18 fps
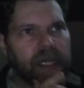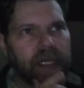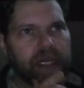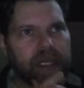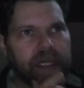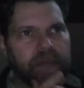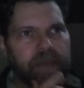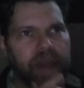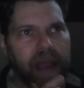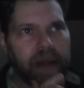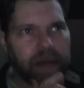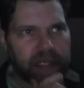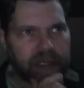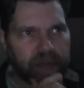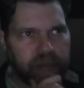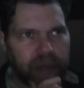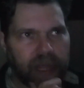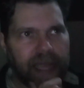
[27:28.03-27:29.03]
the power
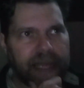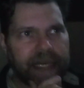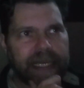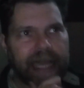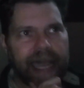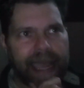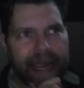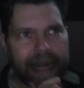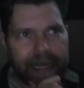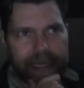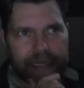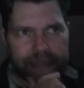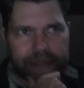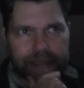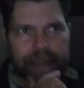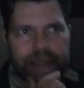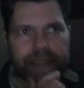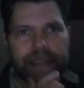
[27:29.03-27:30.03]
supply died.
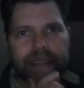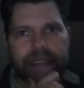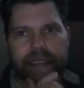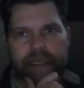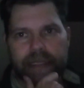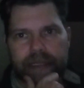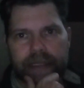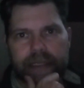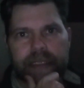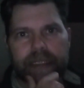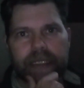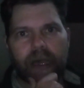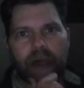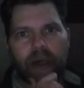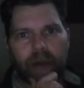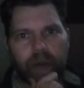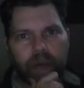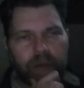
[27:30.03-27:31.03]

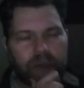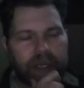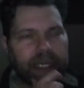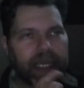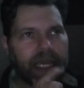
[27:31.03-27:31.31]
So